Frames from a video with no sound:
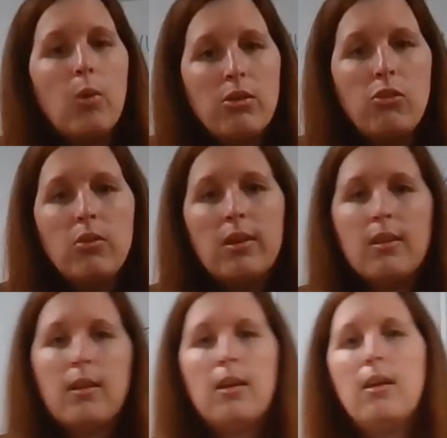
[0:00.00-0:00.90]
once you
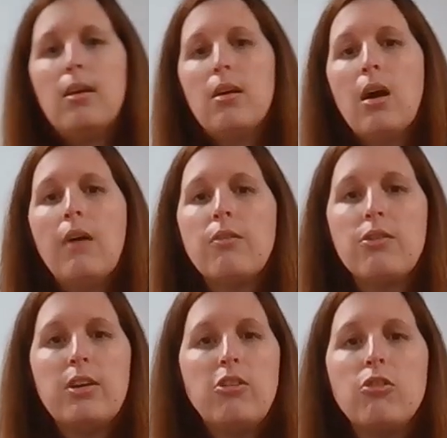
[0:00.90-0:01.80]
get the
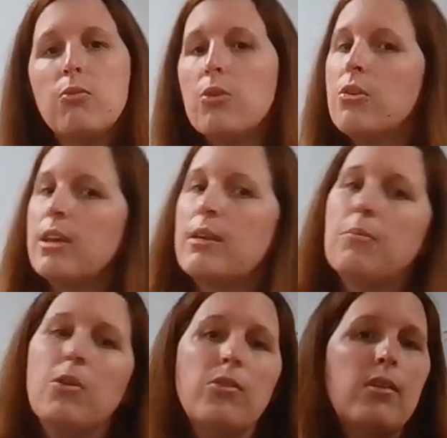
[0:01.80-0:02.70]
conversation
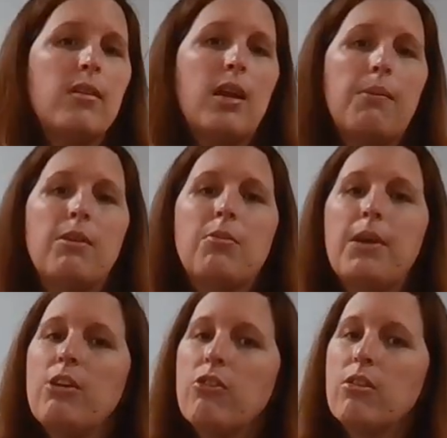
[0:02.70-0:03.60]
rolling, most of the time these
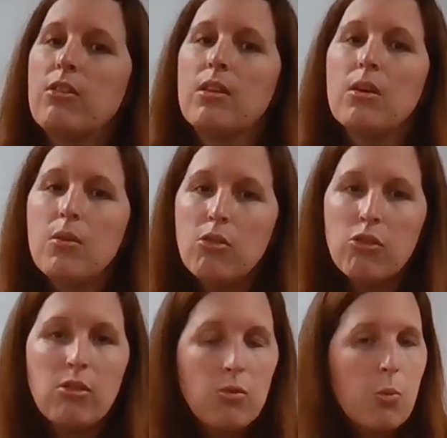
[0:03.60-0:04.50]
patients, they
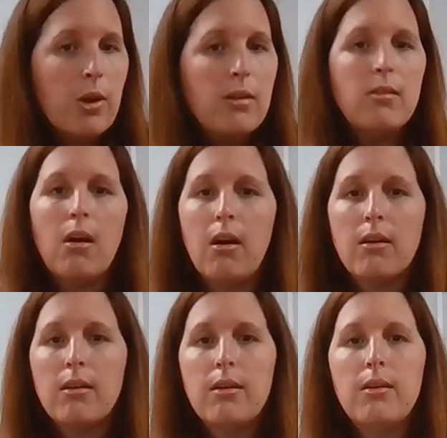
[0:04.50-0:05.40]
just want to
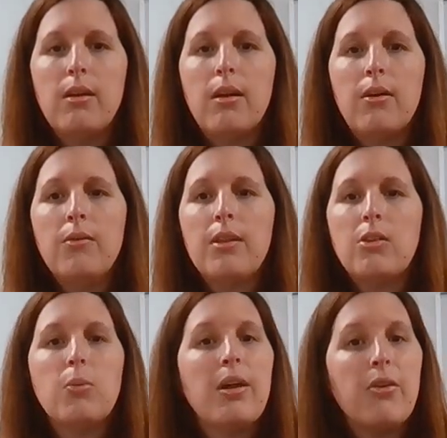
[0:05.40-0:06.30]
talk,
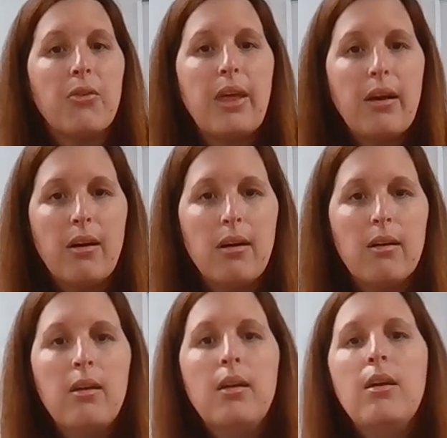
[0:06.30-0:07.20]
that's why they're there,
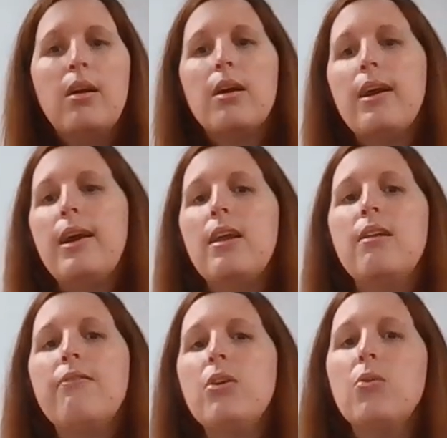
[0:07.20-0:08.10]
right? And
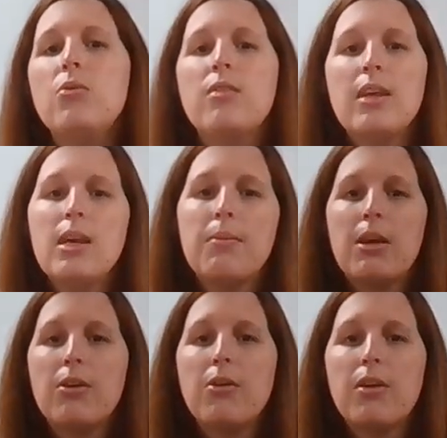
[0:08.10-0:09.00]
if you deem
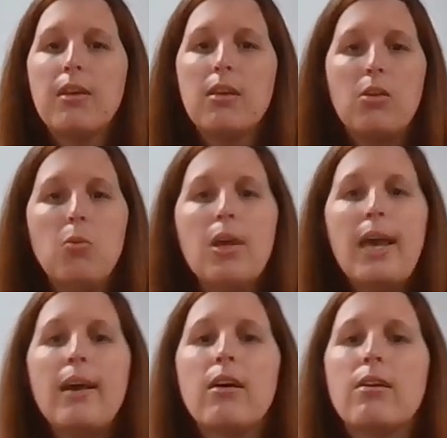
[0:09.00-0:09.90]
that you
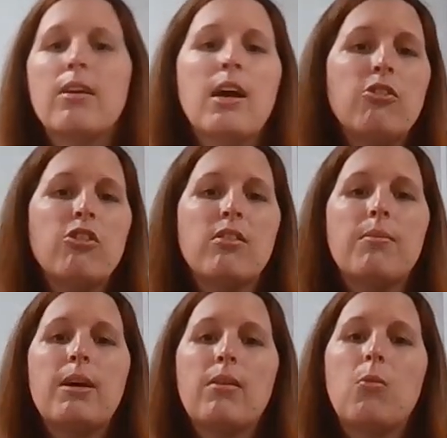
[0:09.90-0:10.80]
care, not just
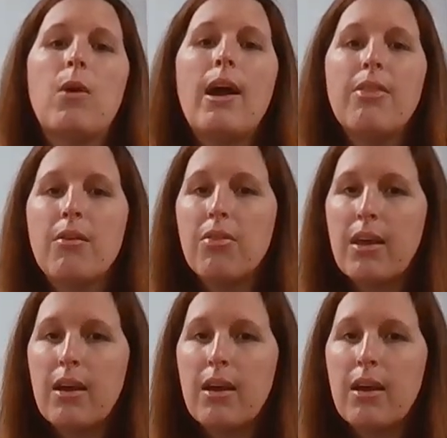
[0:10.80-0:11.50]
about why they're